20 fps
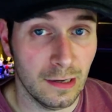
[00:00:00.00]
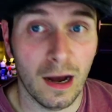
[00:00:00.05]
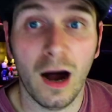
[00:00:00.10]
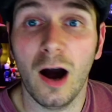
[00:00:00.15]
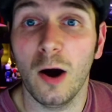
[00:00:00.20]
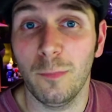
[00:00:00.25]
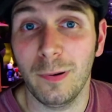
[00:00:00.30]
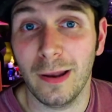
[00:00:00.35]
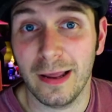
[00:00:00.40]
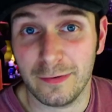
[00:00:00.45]

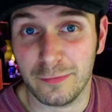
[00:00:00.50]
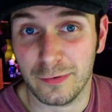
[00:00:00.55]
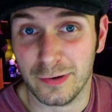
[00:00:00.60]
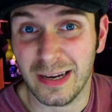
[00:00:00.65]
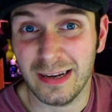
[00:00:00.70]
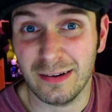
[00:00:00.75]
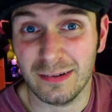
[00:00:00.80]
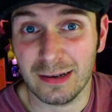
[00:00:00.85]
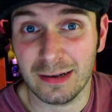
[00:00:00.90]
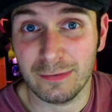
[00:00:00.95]
I'll play it for you.
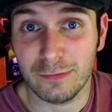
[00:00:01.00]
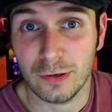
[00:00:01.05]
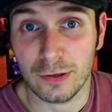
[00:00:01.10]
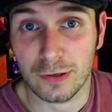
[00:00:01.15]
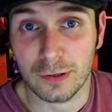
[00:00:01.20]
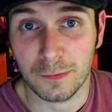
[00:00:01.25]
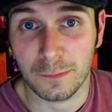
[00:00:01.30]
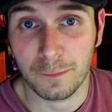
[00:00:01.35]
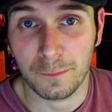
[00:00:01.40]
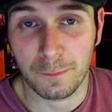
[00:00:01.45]
Have a look.